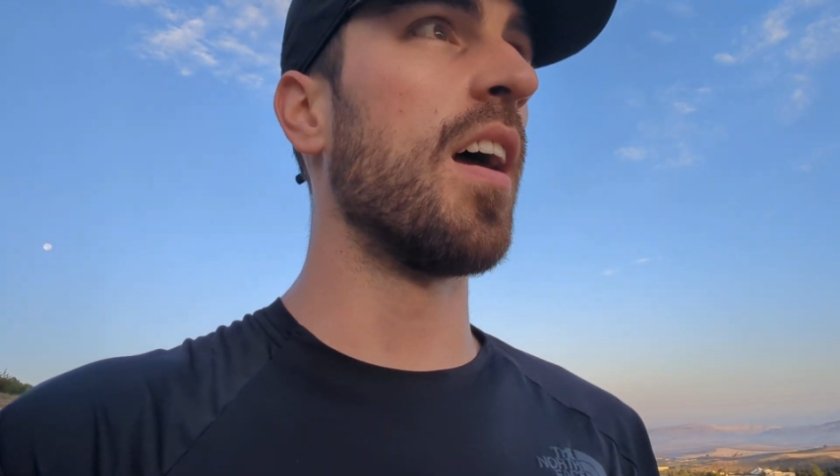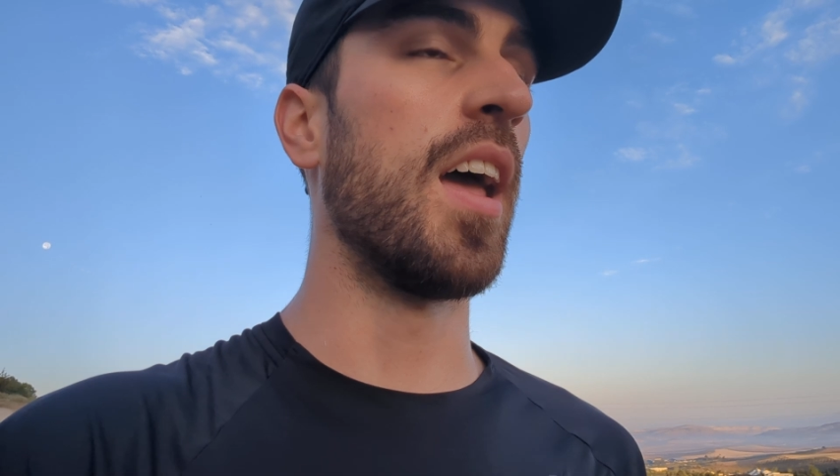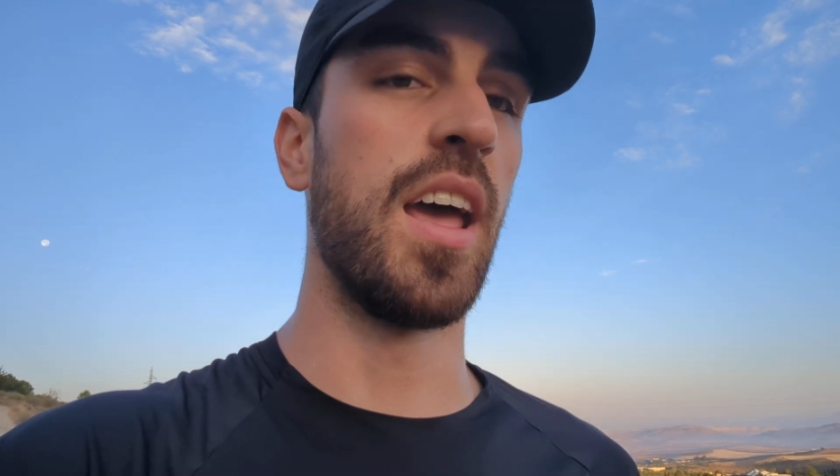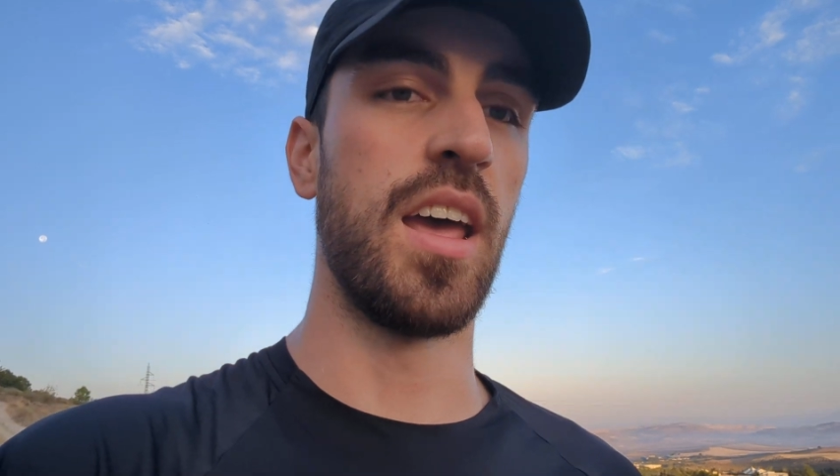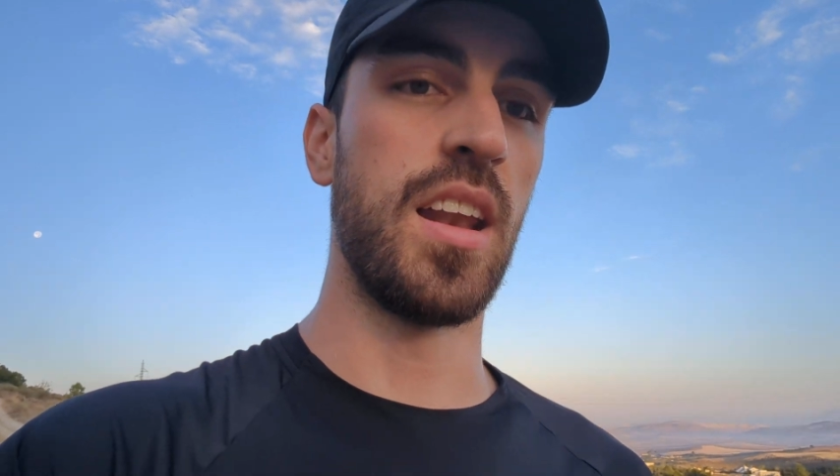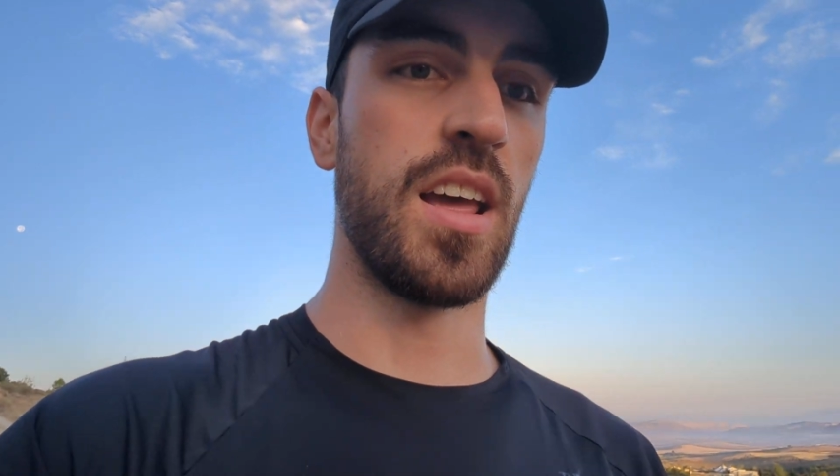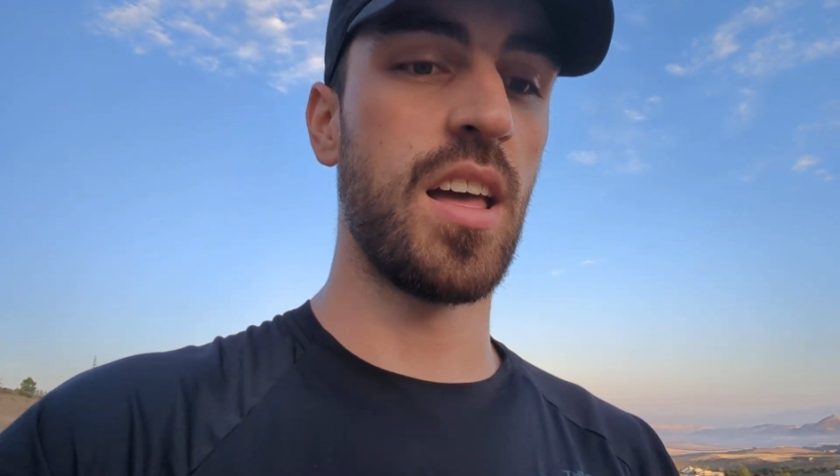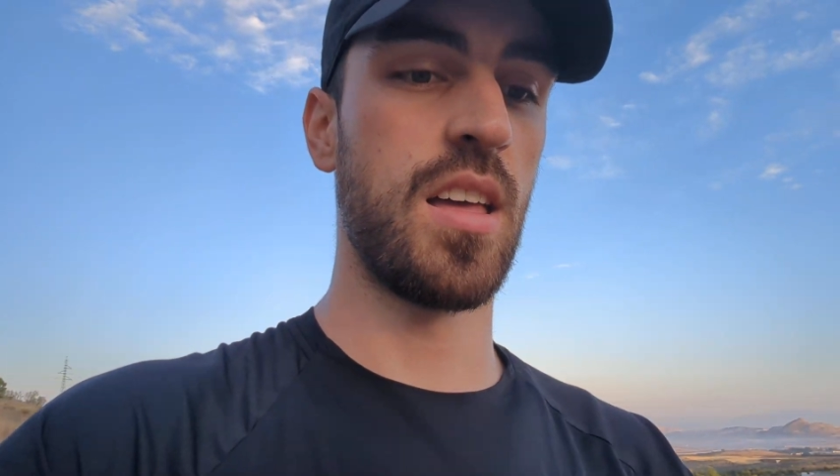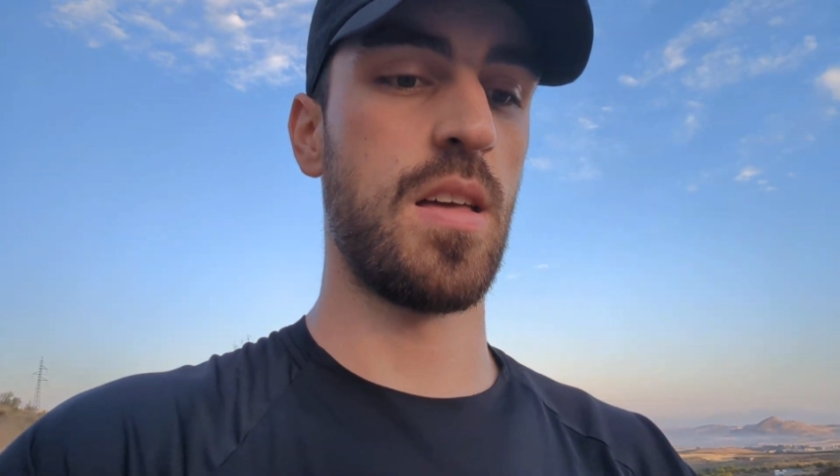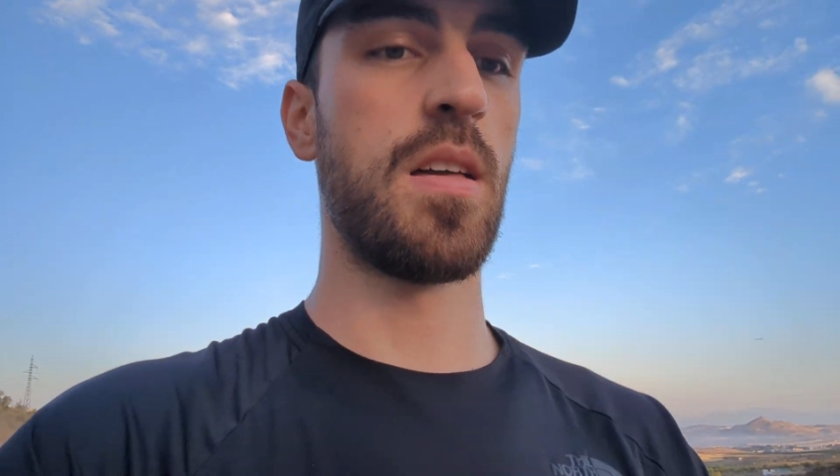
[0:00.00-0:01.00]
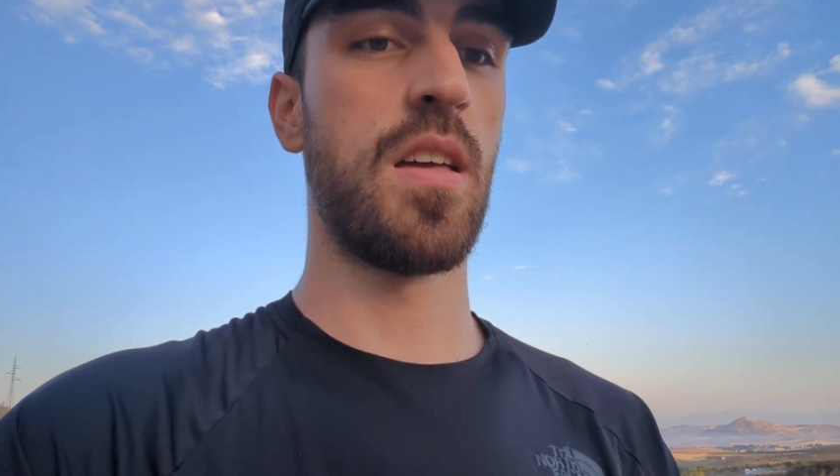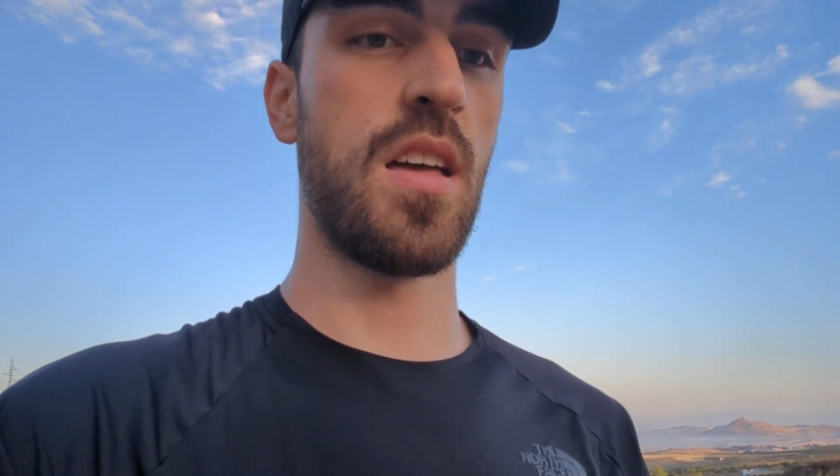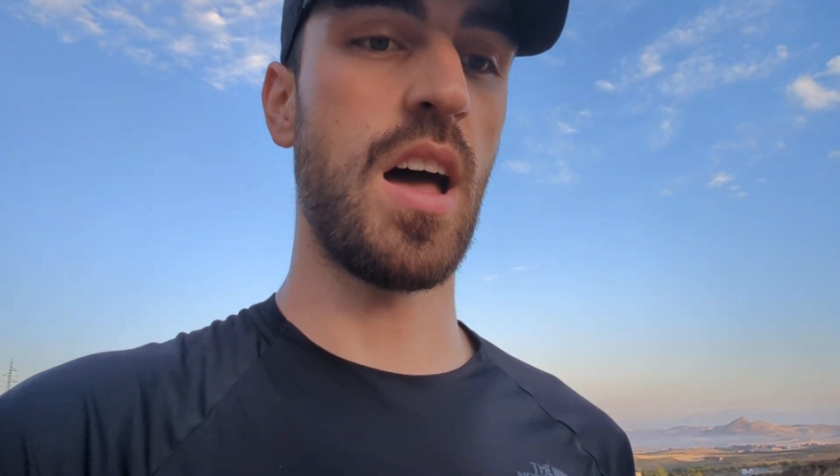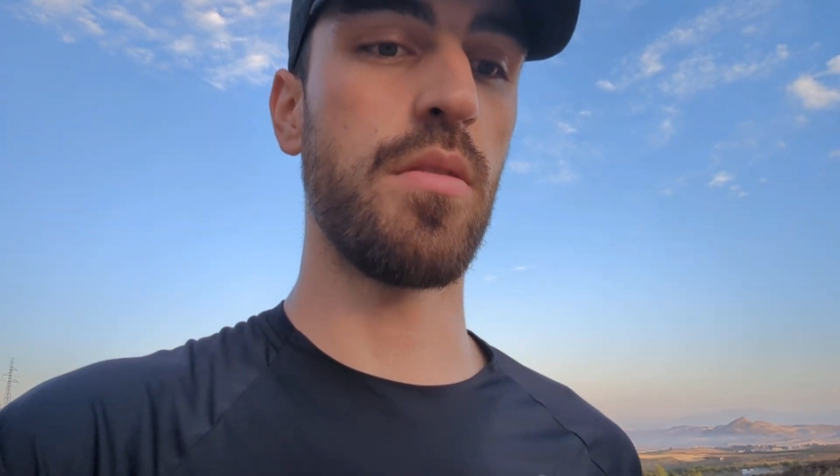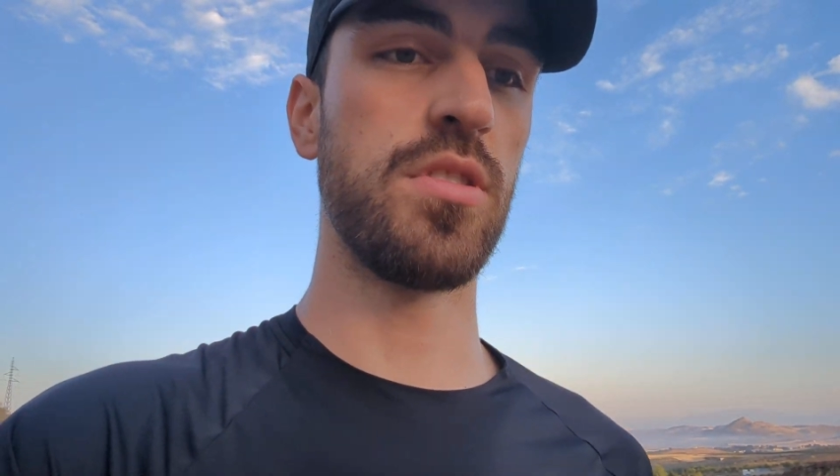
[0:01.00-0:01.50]
And
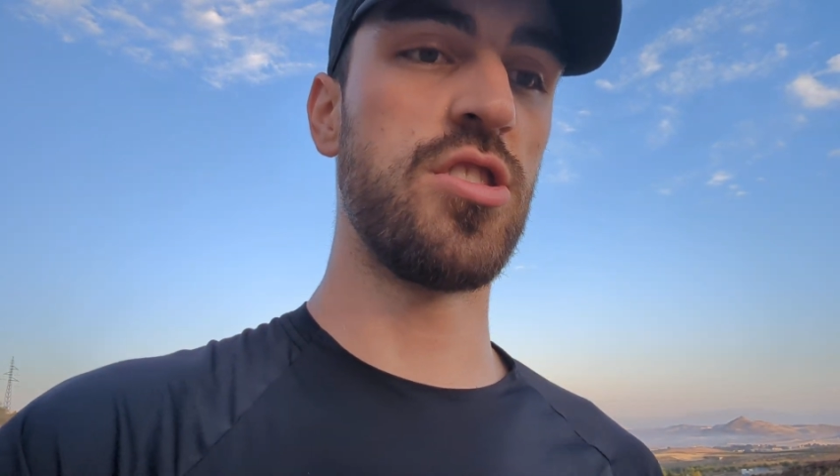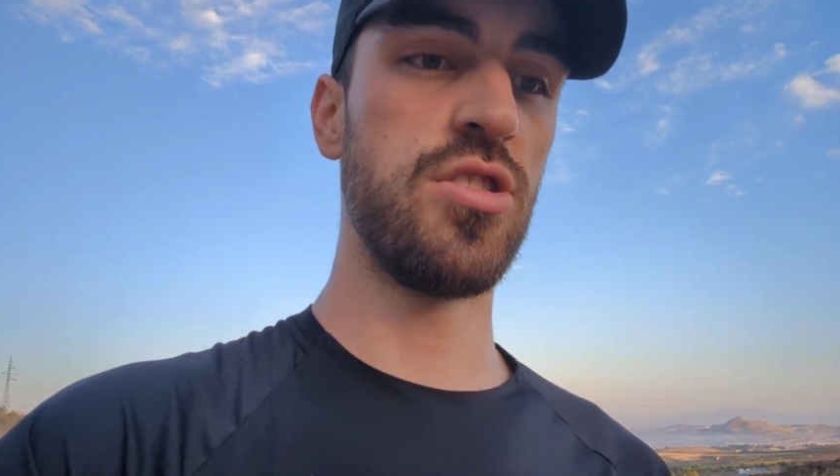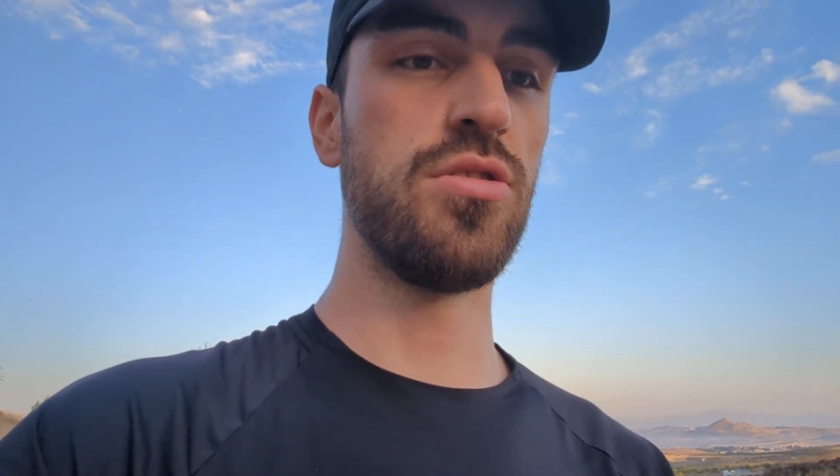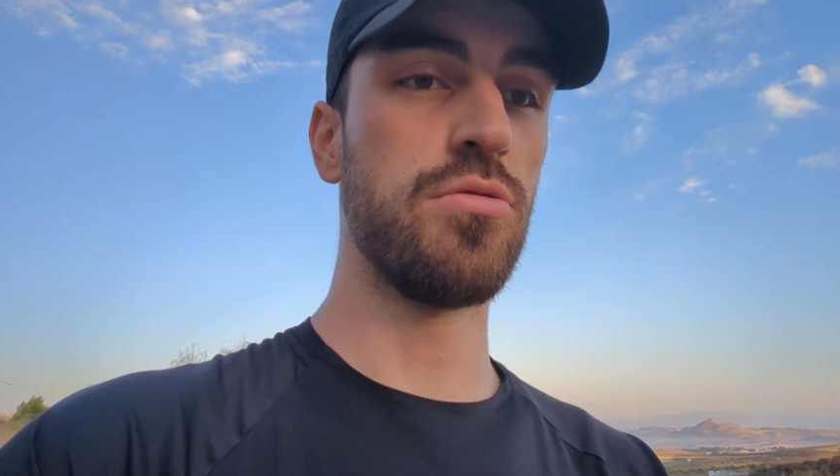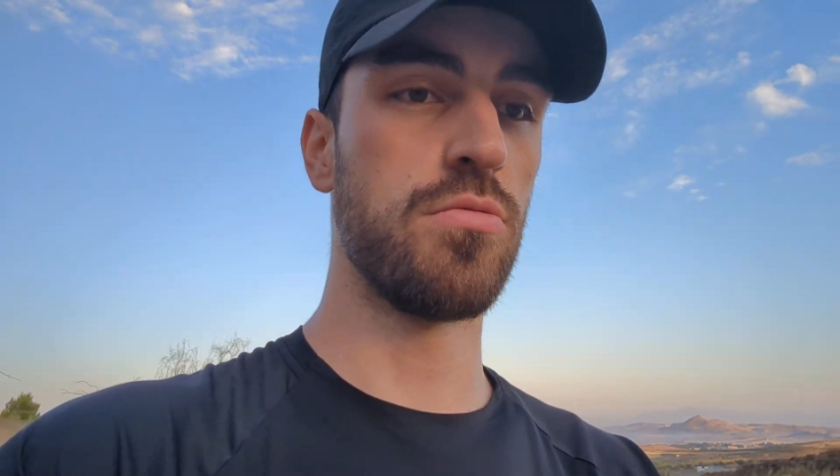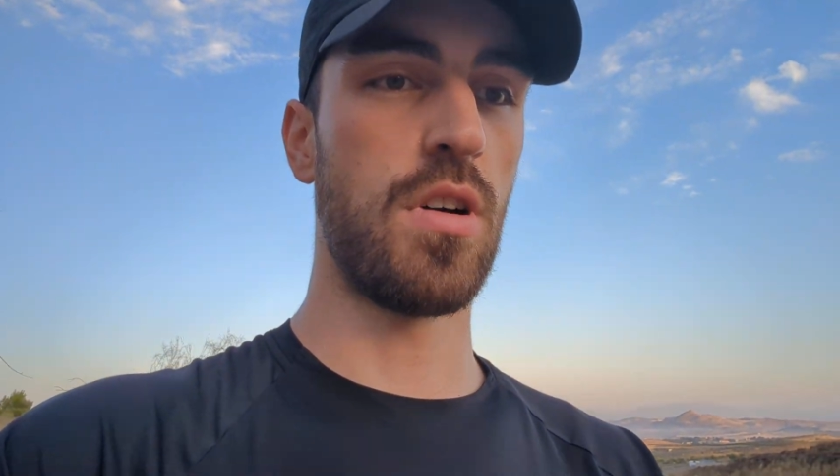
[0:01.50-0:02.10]
I would do